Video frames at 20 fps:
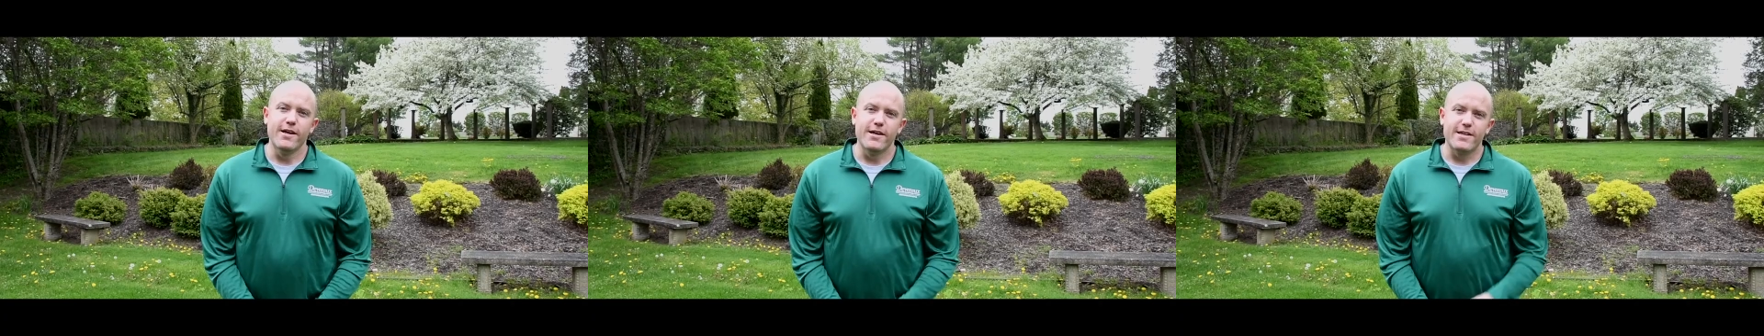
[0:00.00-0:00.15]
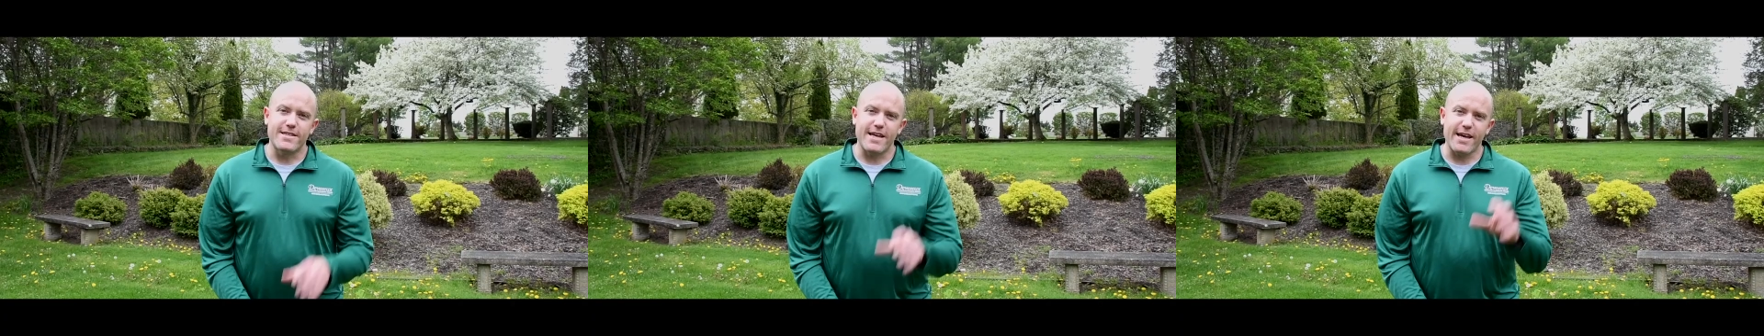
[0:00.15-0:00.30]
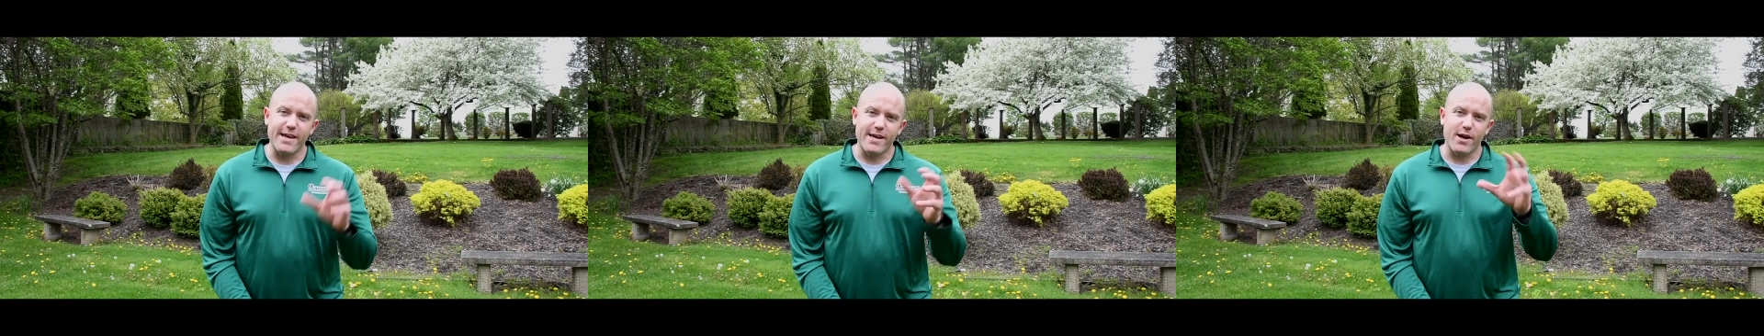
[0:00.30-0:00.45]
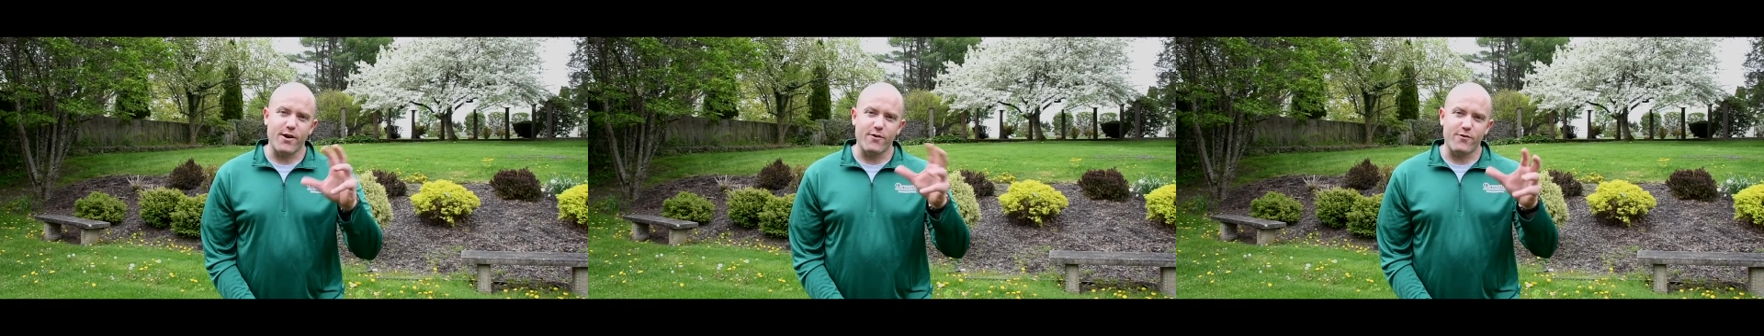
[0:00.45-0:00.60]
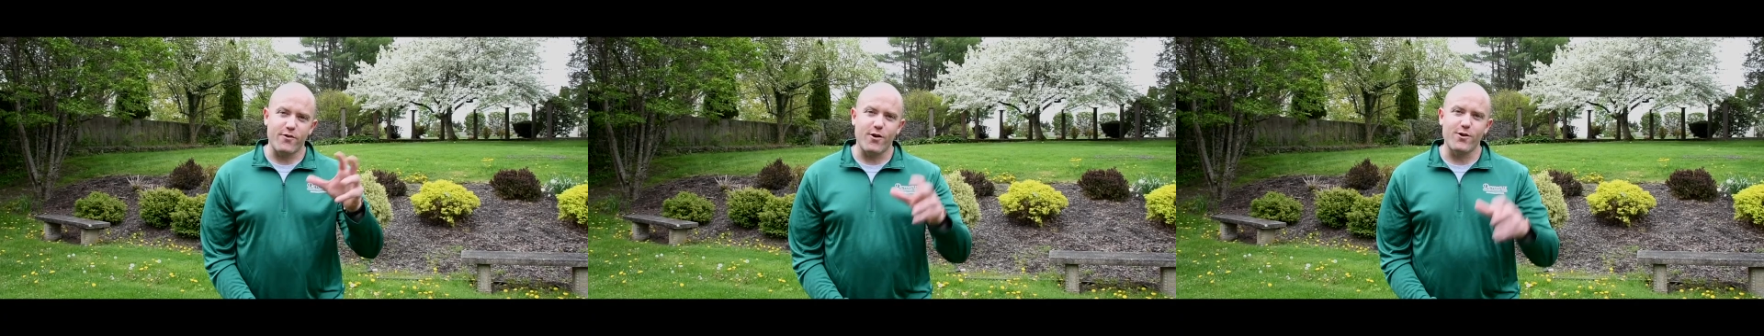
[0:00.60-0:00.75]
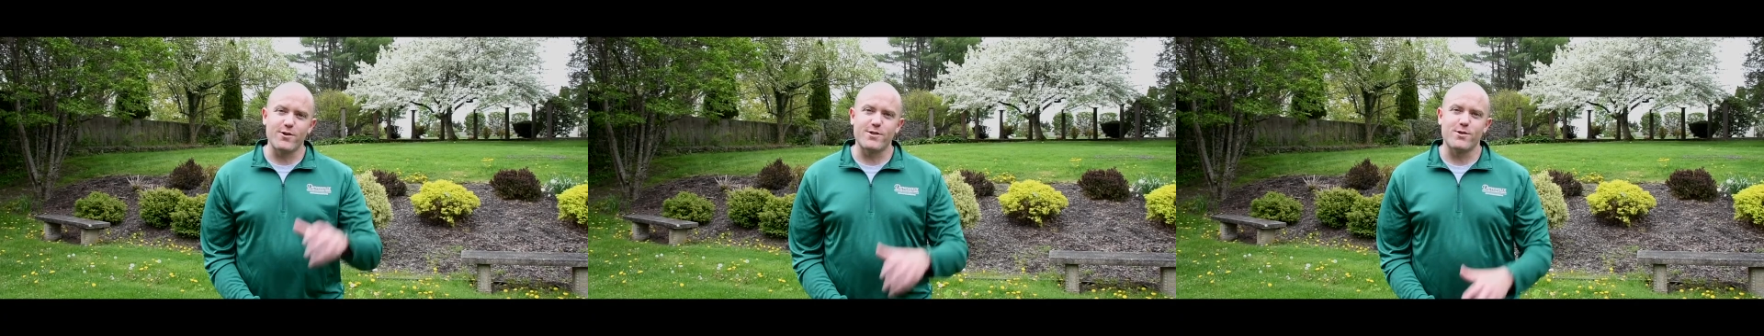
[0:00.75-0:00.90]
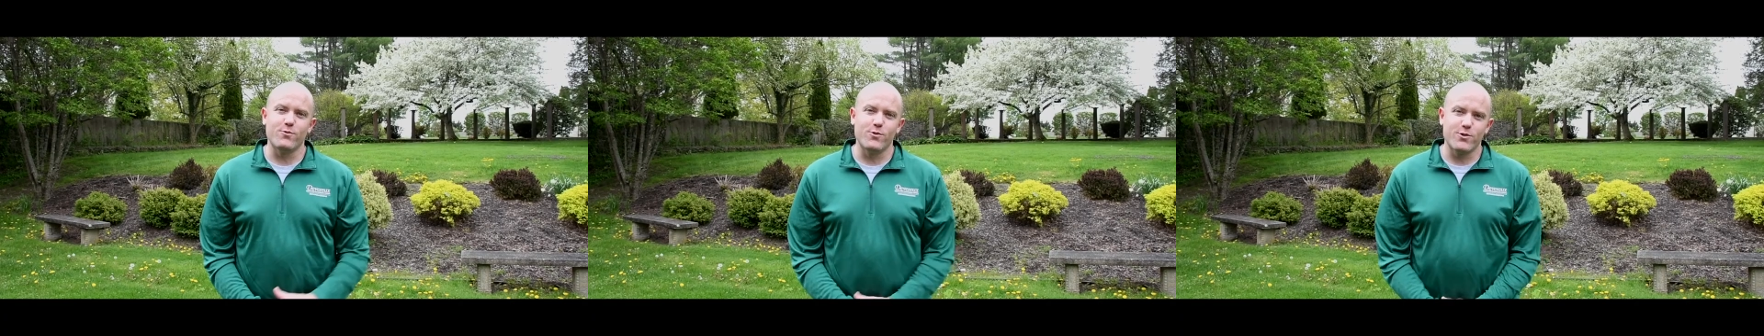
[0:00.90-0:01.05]
Take care,
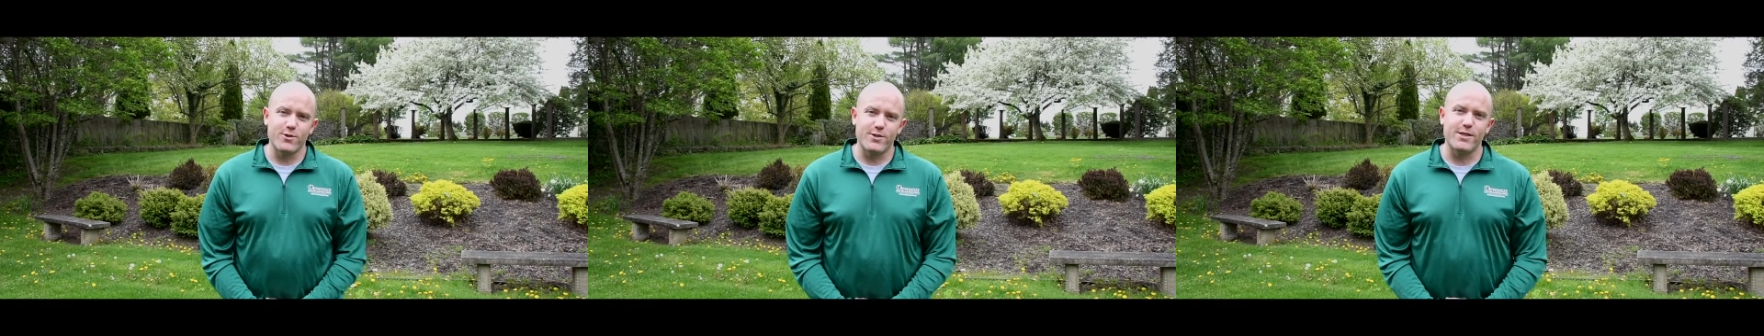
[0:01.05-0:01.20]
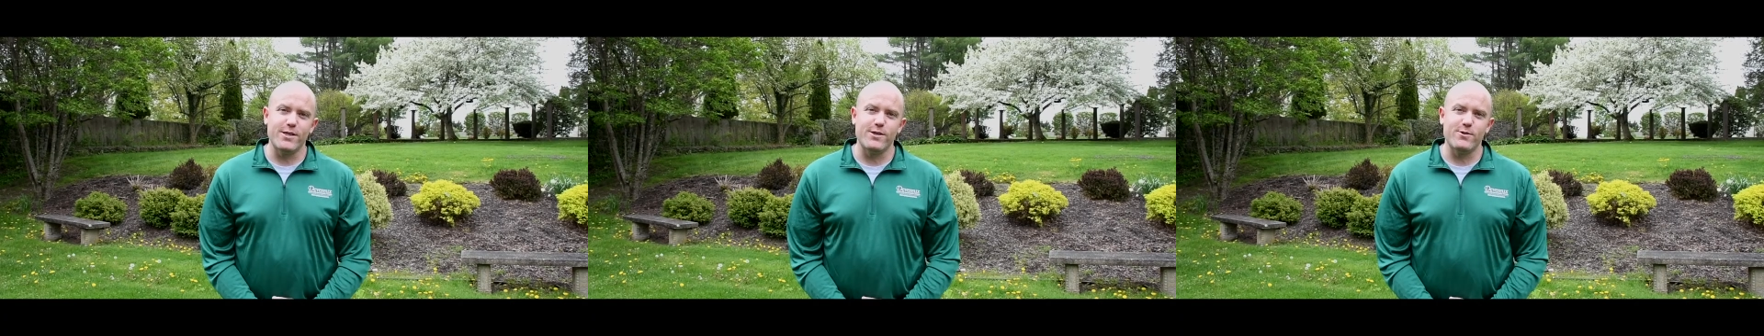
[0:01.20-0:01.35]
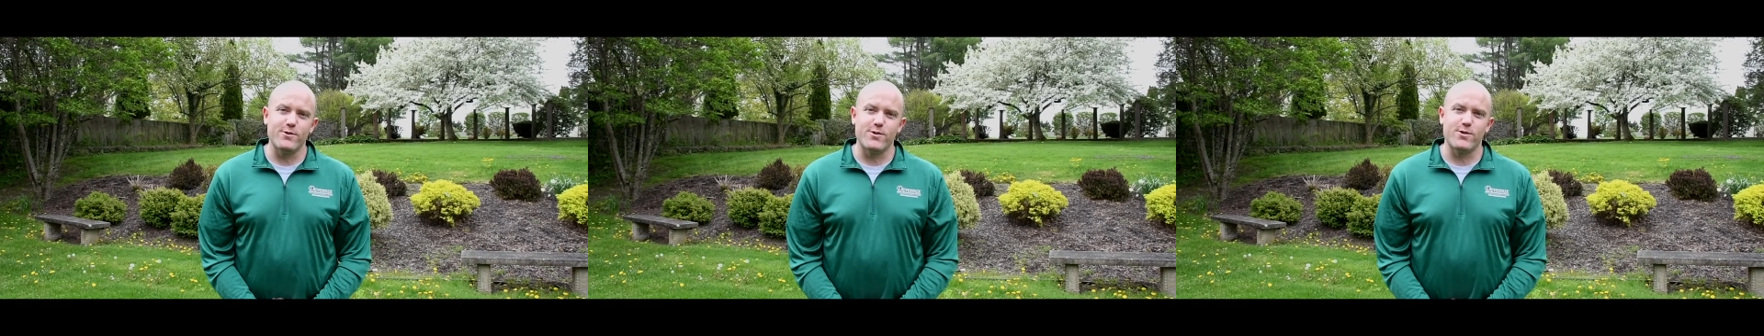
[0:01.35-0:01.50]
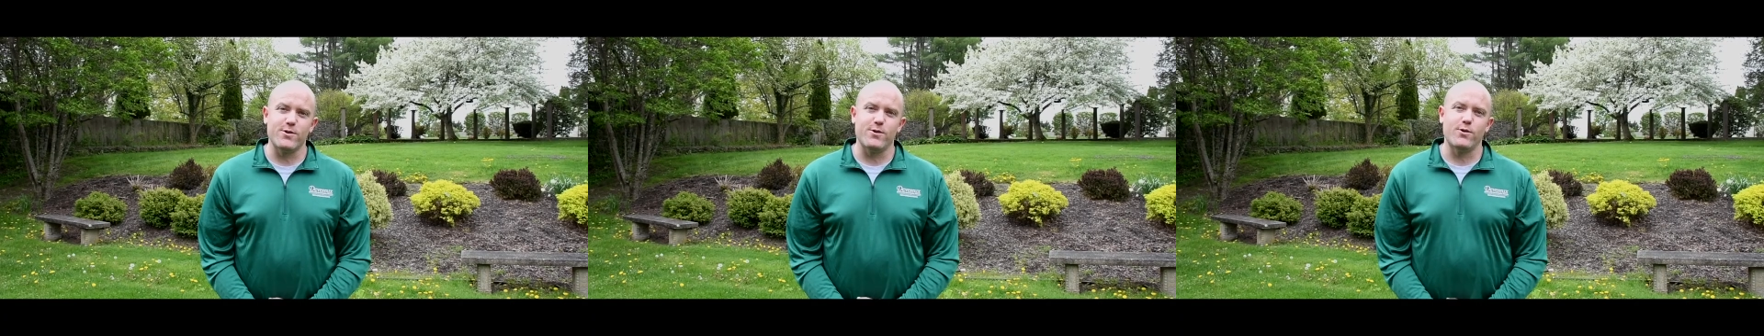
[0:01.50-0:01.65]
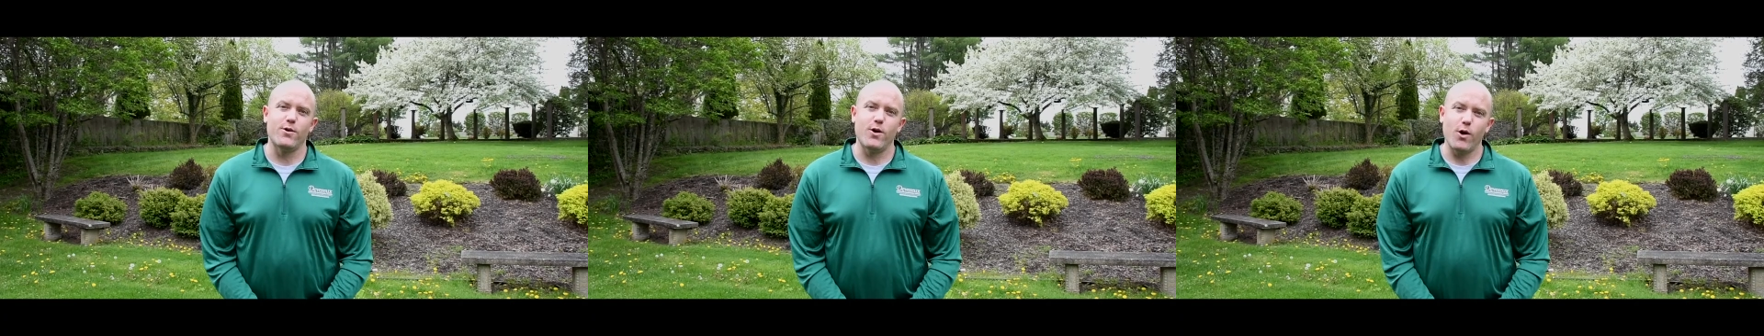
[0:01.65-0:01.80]
folks, and we'll see you soon.